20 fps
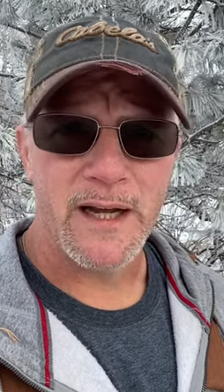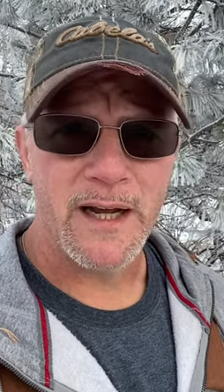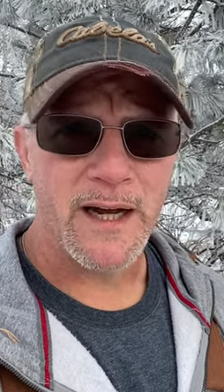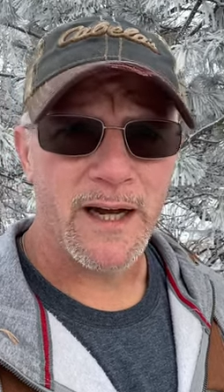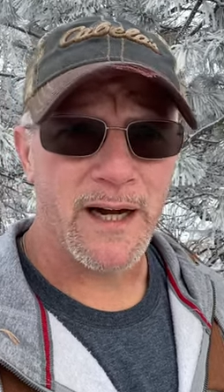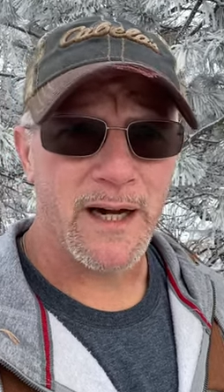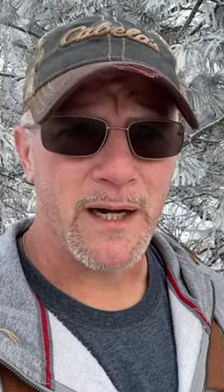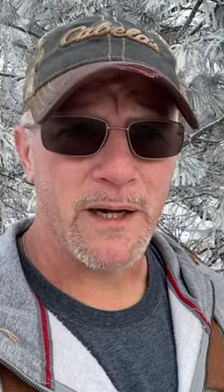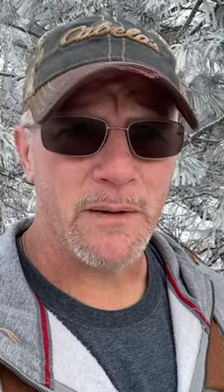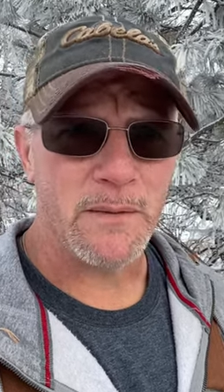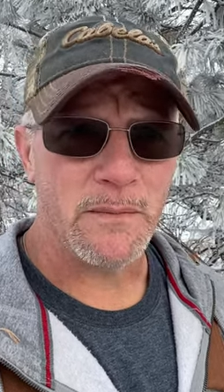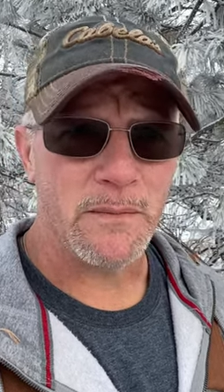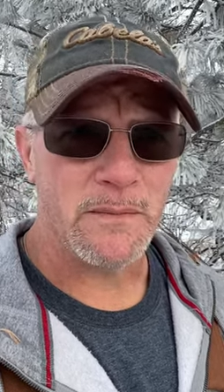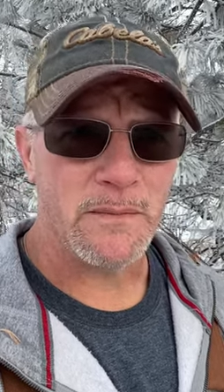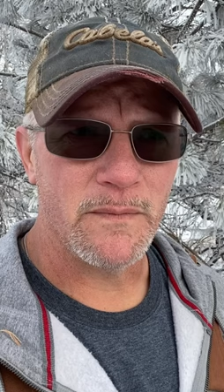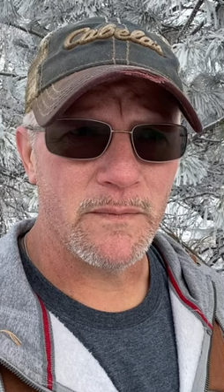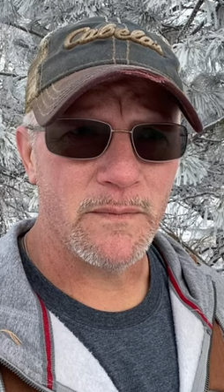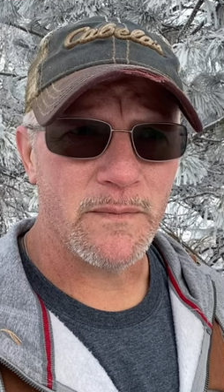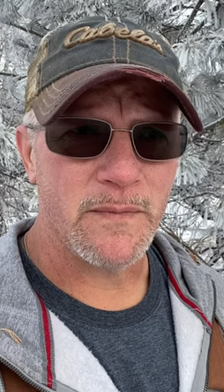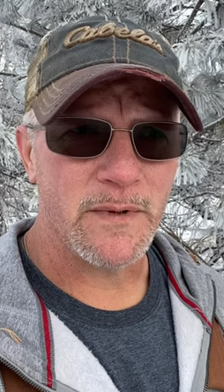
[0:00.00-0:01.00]
Um,
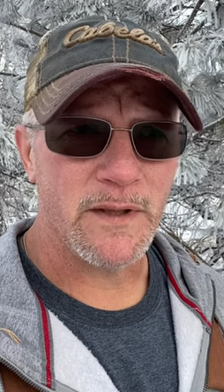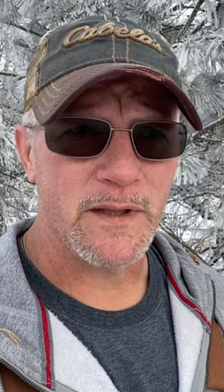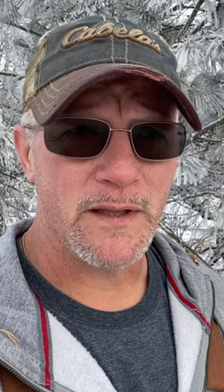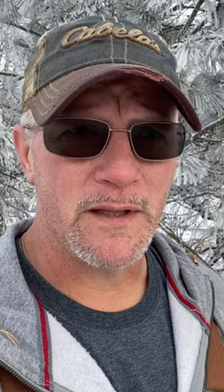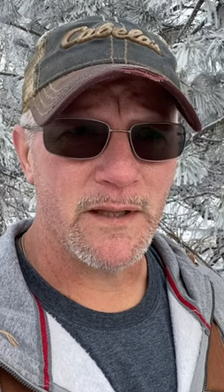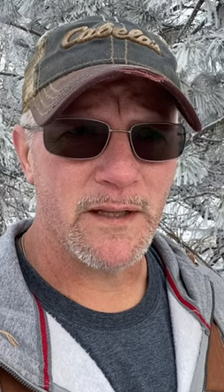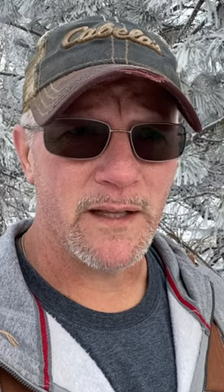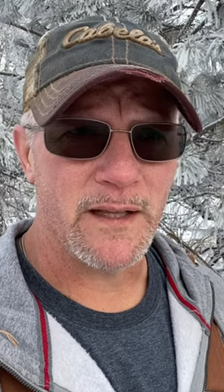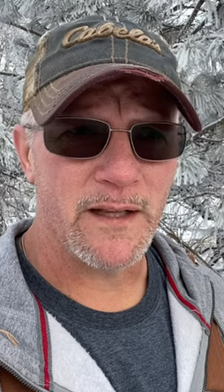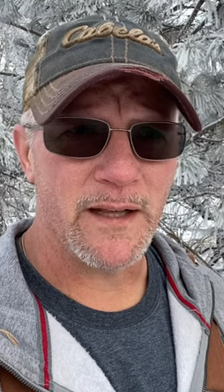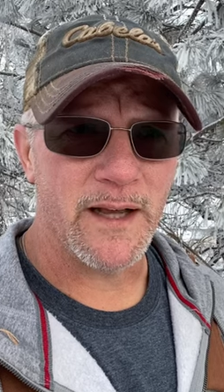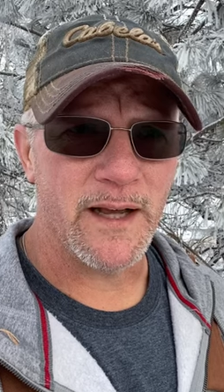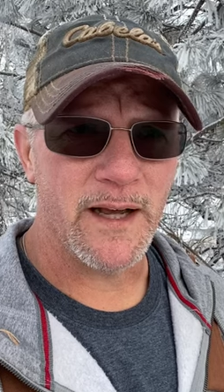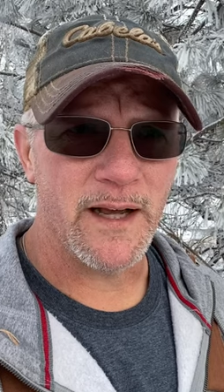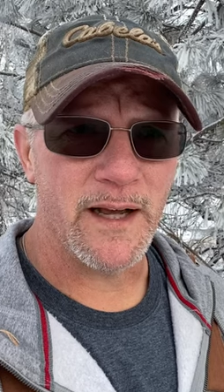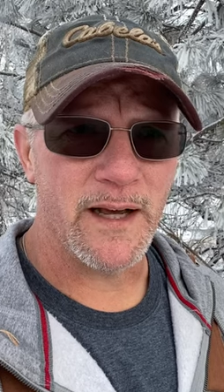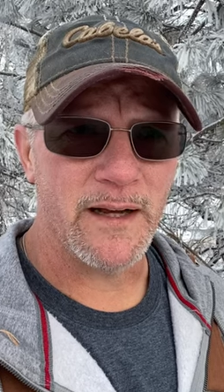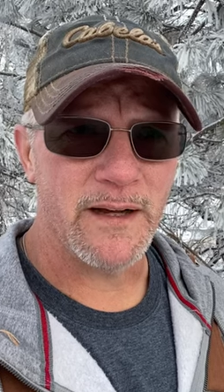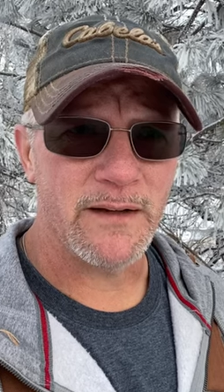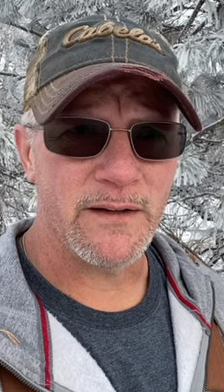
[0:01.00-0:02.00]

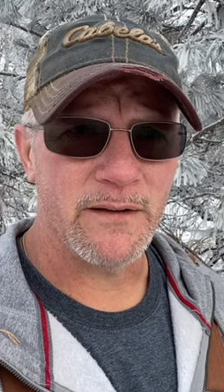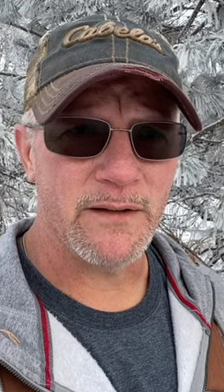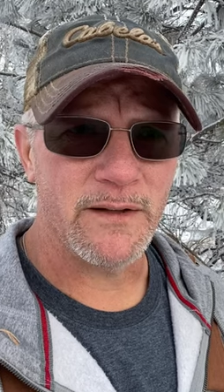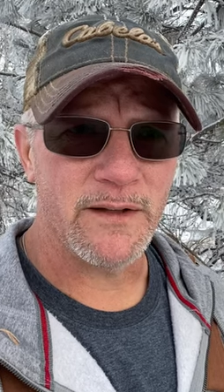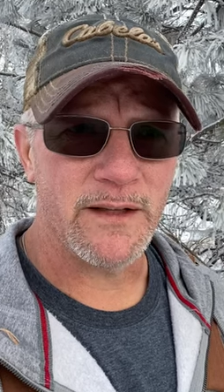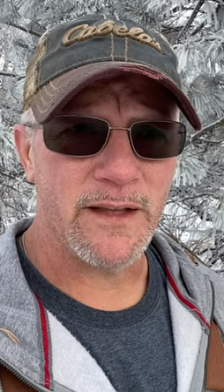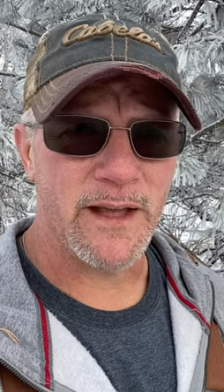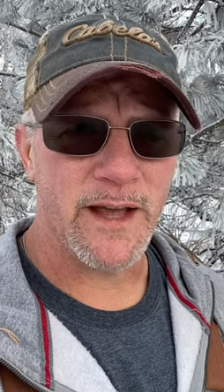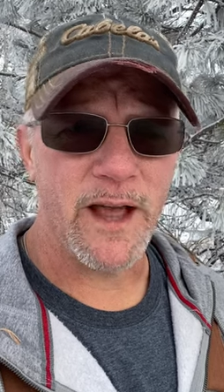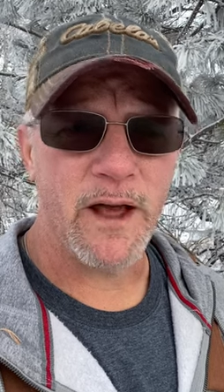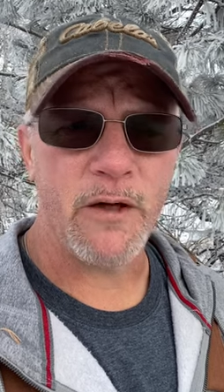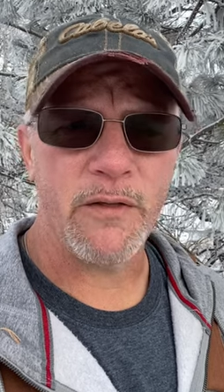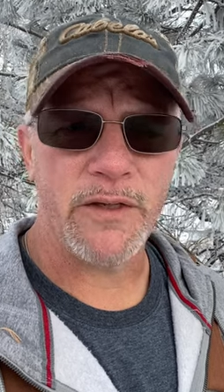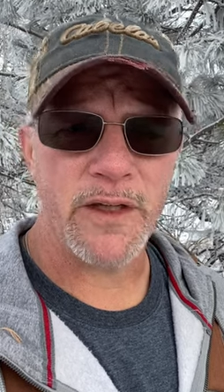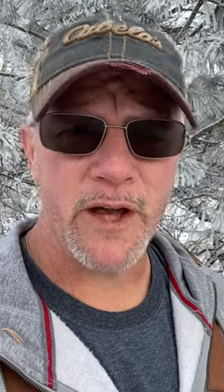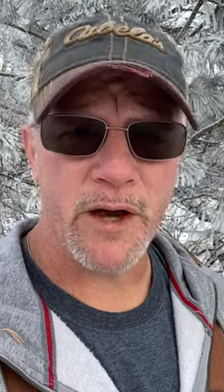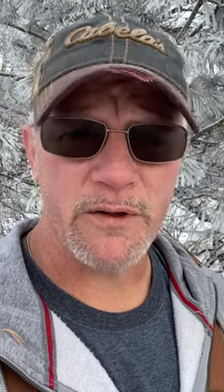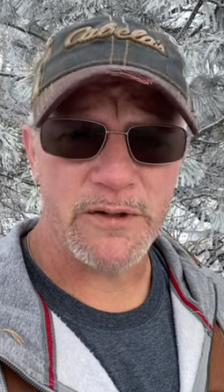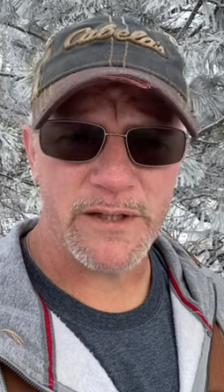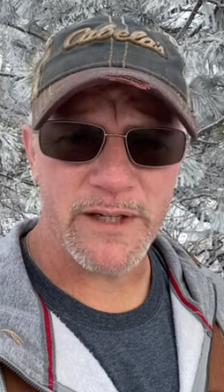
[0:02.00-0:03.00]
uh, the health
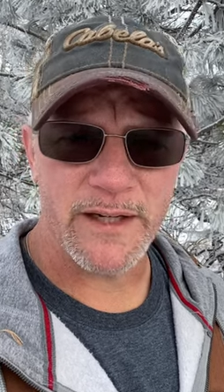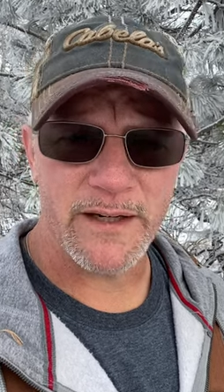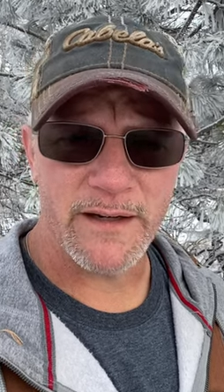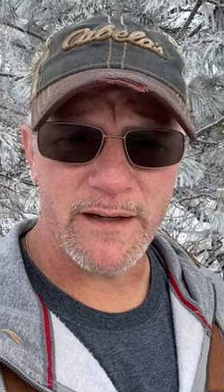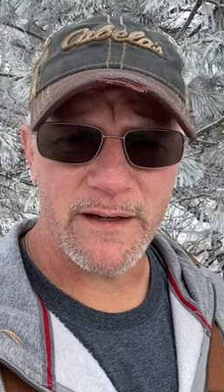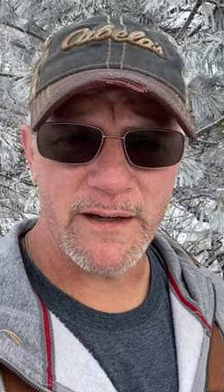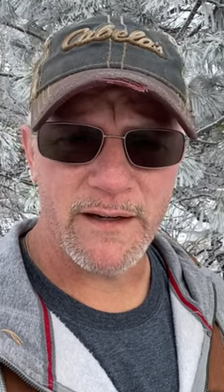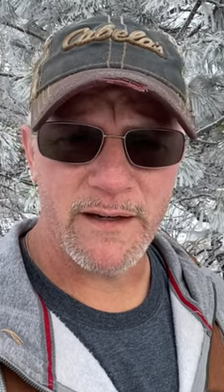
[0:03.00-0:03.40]
coaching